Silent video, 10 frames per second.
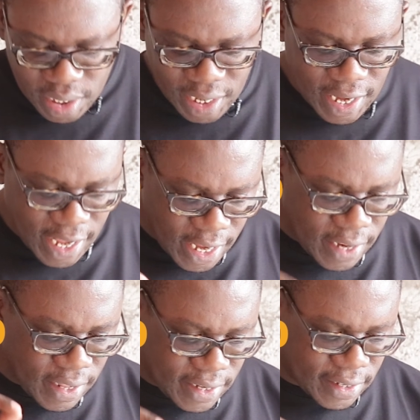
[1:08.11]
that
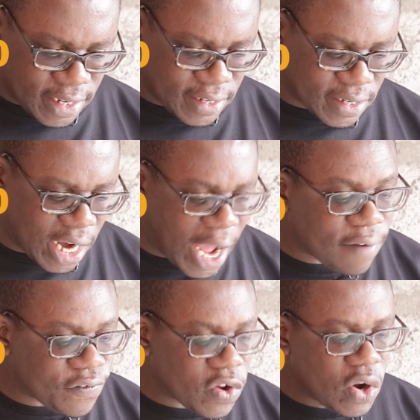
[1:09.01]
in this is
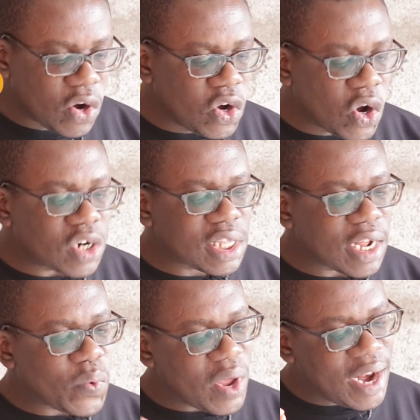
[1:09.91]
love, not
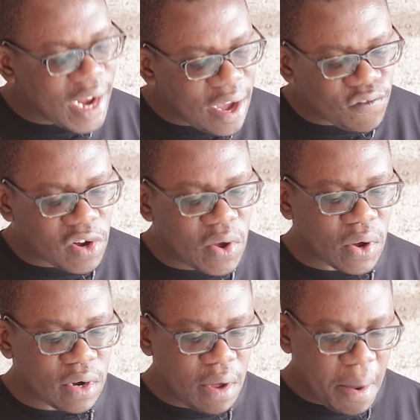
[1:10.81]
that we loved
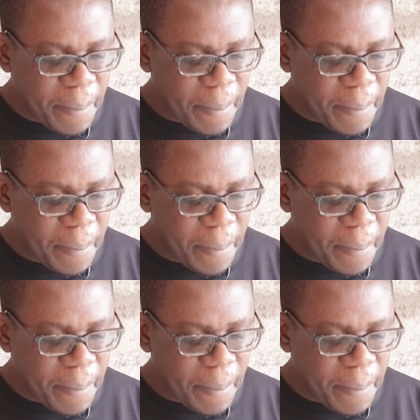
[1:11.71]
God,